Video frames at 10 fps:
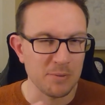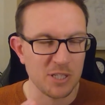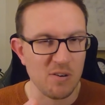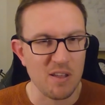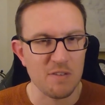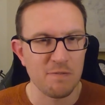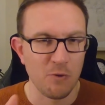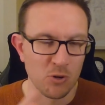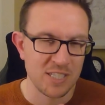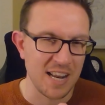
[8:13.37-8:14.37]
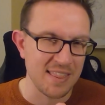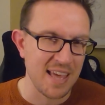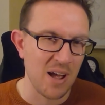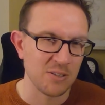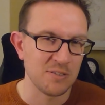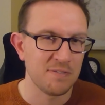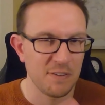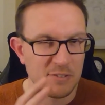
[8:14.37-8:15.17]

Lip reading: bouncing around the £49,000,